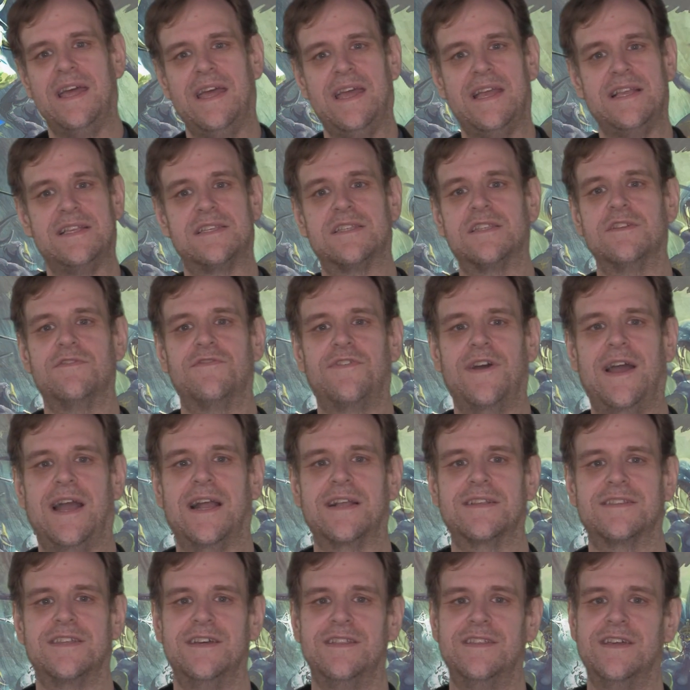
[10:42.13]
is the
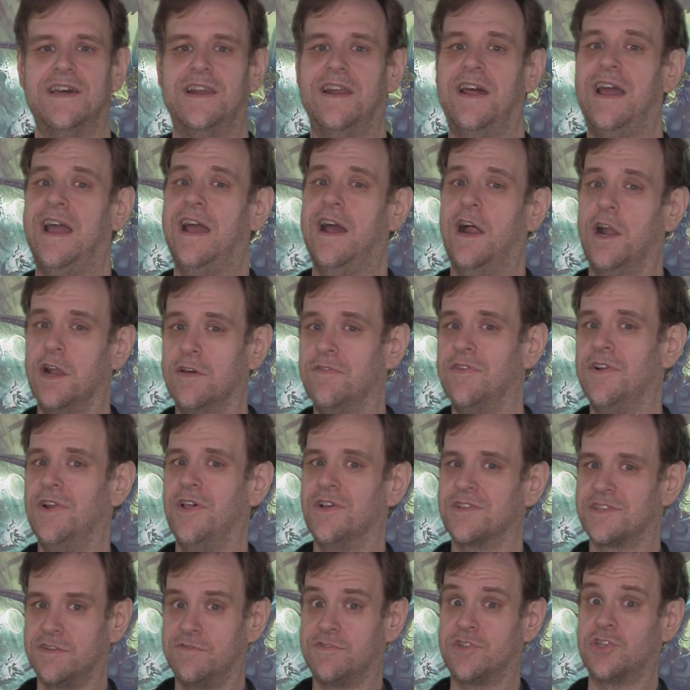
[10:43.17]
fact that there are a hell of a
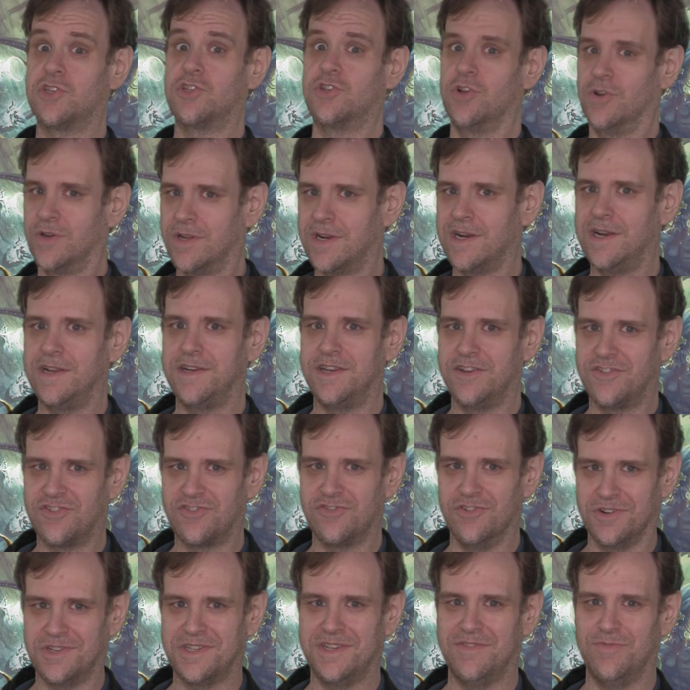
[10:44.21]
lot of stunningly
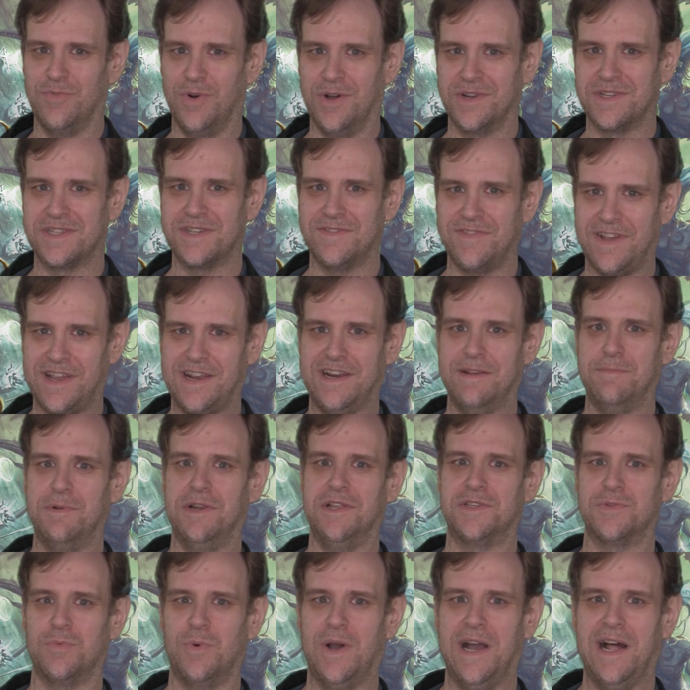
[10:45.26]
destructive ones
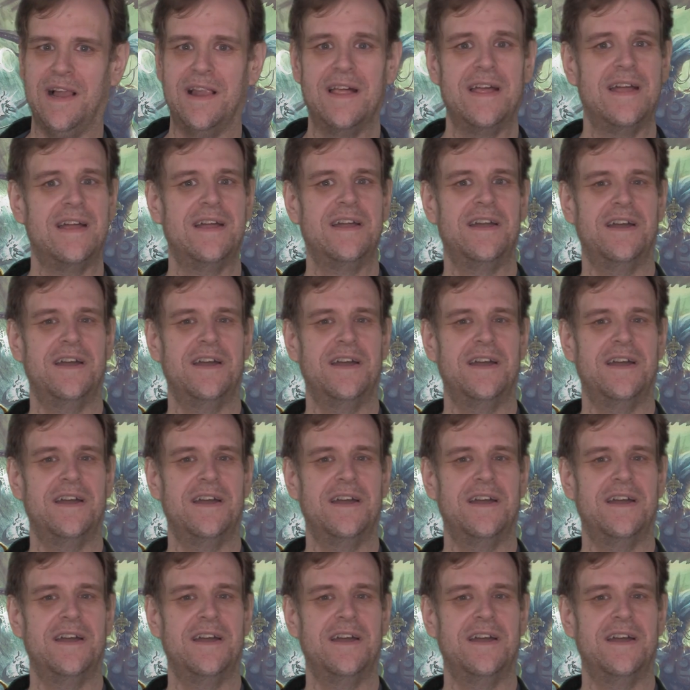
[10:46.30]
available as well.